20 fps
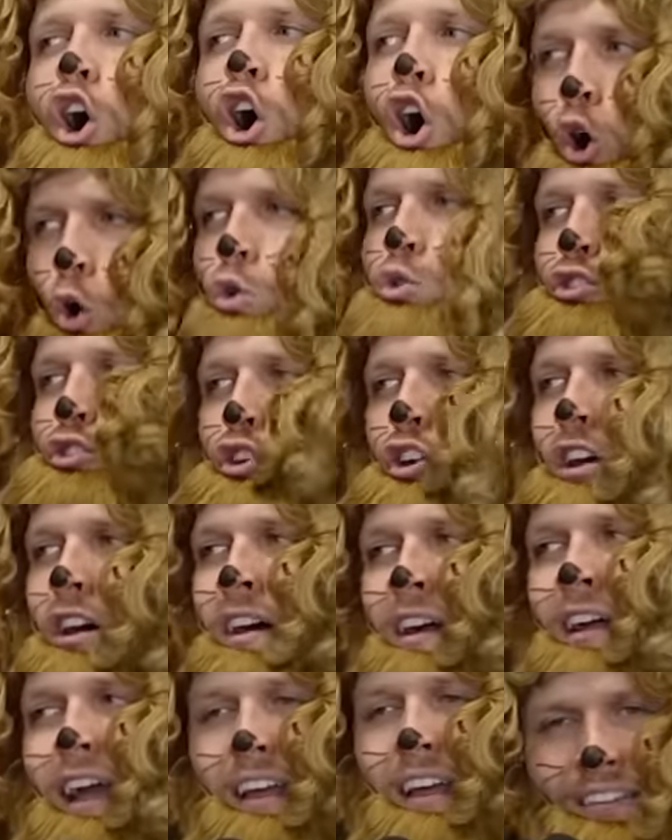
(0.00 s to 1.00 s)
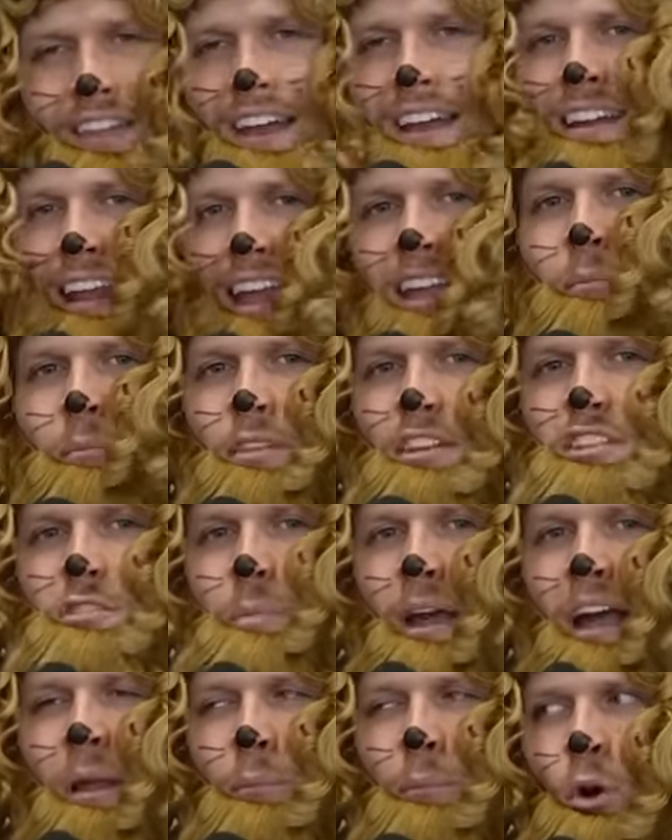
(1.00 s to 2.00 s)
Ultra. And they named this
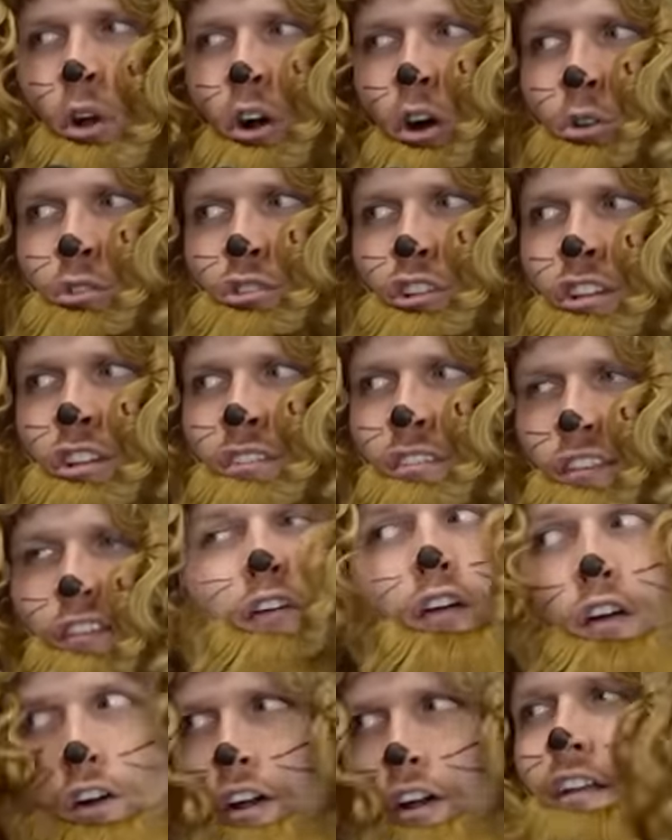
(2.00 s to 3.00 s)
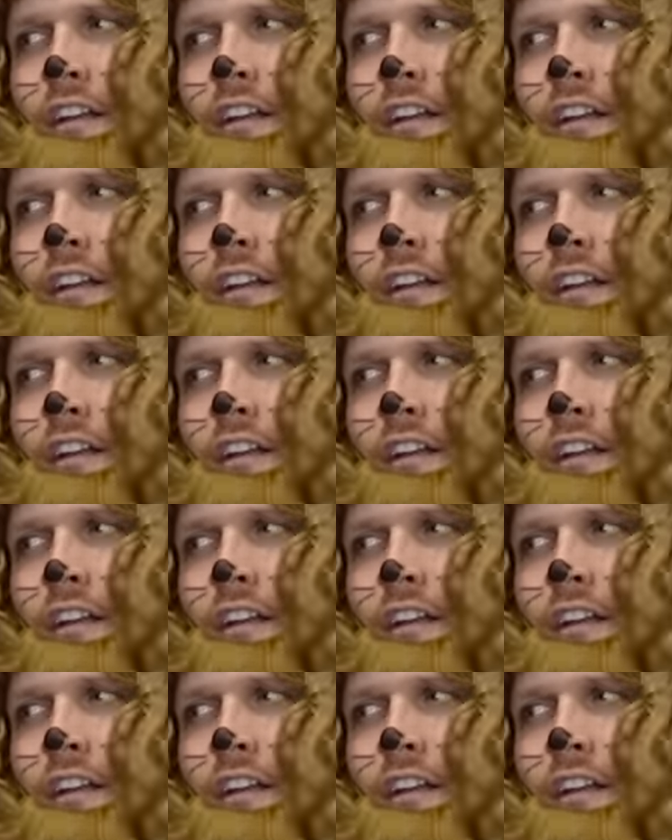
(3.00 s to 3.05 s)
bad boy Ultra for a